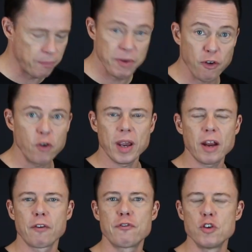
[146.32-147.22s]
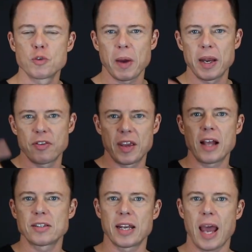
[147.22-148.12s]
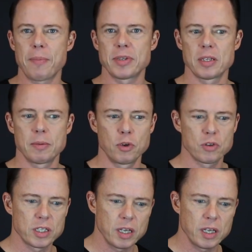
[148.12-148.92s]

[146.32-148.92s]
Before you get confused by anything else that happens in the music,